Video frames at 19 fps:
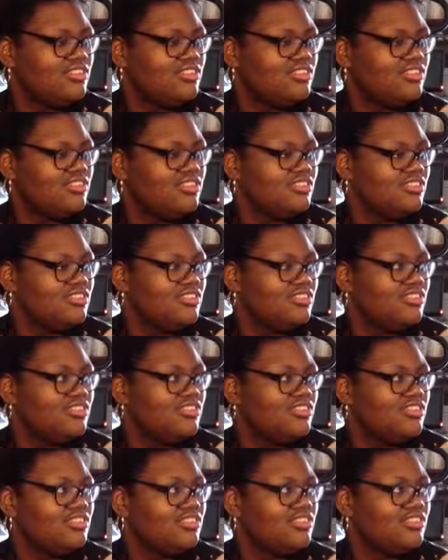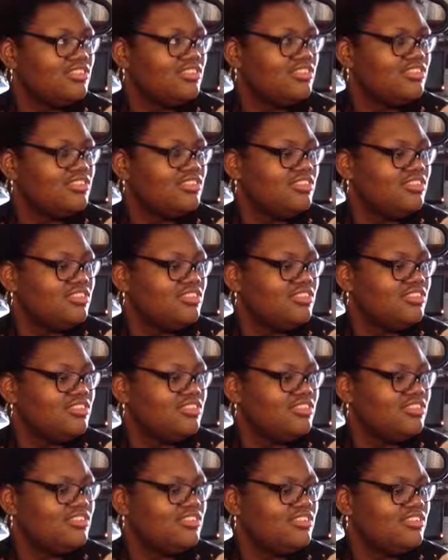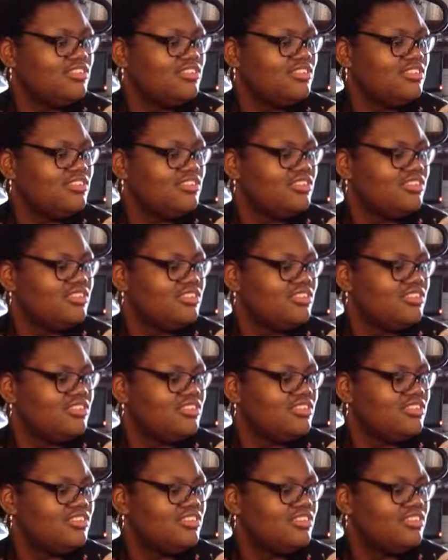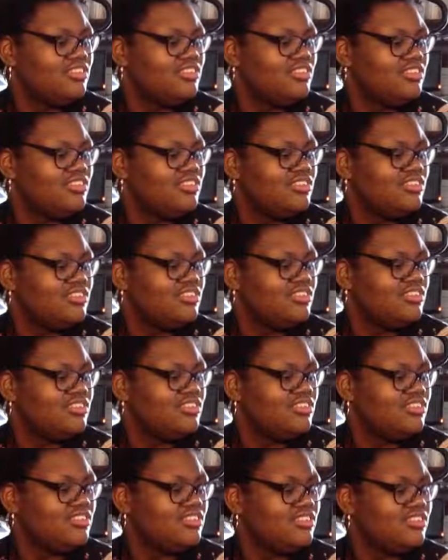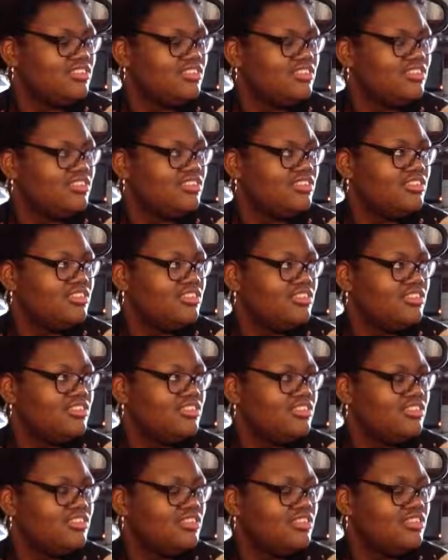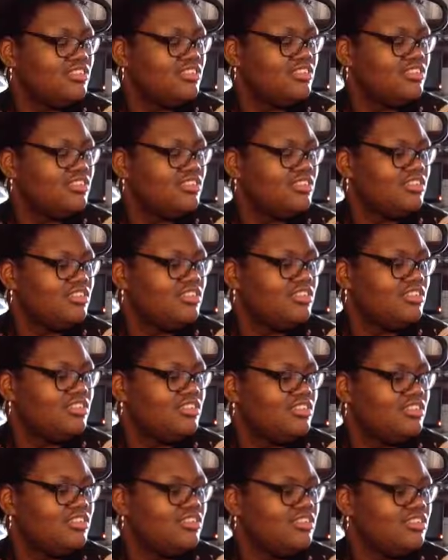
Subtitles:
(not speaking)